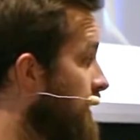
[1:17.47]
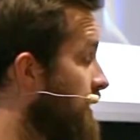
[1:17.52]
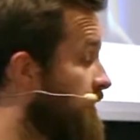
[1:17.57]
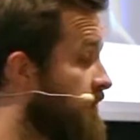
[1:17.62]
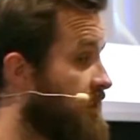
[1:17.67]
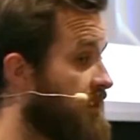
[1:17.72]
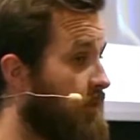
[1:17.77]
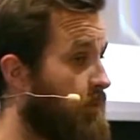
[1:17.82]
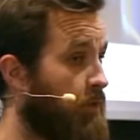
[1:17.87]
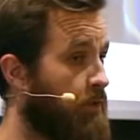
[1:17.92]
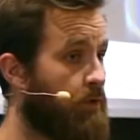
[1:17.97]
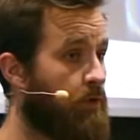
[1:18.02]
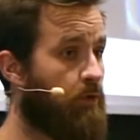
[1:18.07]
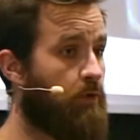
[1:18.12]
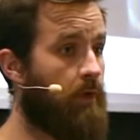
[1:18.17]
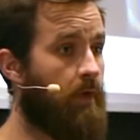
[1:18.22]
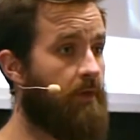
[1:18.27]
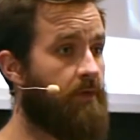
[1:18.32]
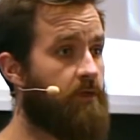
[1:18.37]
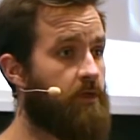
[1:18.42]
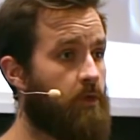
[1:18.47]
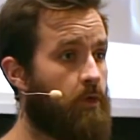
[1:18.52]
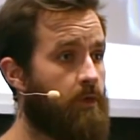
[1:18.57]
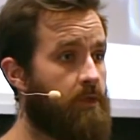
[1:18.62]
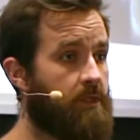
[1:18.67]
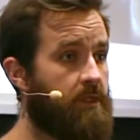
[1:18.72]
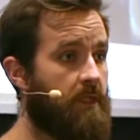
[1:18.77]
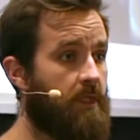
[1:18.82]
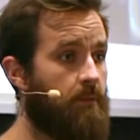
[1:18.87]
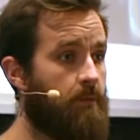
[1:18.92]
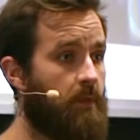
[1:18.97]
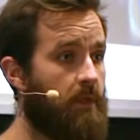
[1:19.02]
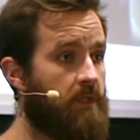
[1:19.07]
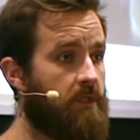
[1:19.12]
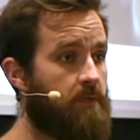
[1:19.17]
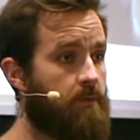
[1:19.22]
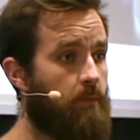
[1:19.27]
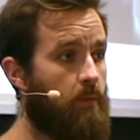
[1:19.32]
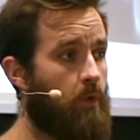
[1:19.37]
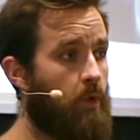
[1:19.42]
similar to crowdsourcing, but
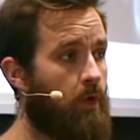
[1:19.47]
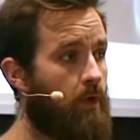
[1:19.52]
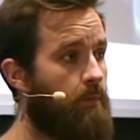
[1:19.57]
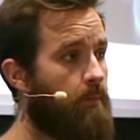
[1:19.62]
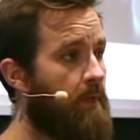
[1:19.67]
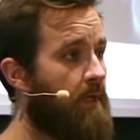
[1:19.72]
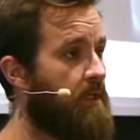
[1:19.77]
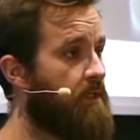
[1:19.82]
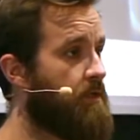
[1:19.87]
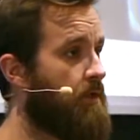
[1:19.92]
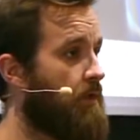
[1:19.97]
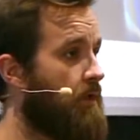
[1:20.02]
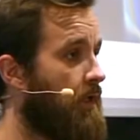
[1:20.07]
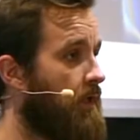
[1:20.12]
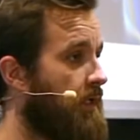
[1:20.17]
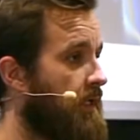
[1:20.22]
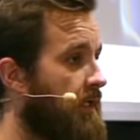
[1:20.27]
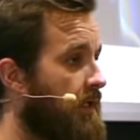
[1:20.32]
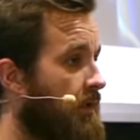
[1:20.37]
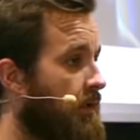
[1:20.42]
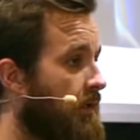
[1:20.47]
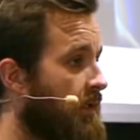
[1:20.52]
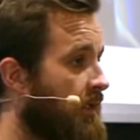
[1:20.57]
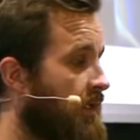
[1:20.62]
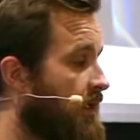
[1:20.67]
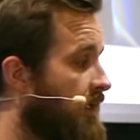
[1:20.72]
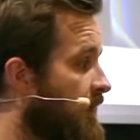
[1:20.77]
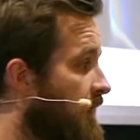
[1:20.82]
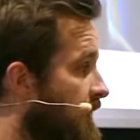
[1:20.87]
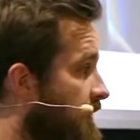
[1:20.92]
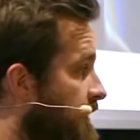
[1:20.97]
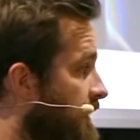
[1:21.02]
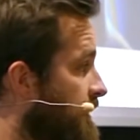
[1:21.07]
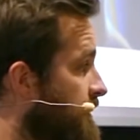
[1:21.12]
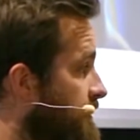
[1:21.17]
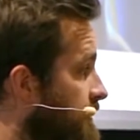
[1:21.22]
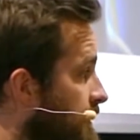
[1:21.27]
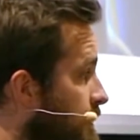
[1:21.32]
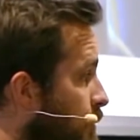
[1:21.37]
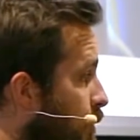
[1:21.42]
it's more based on the idea that the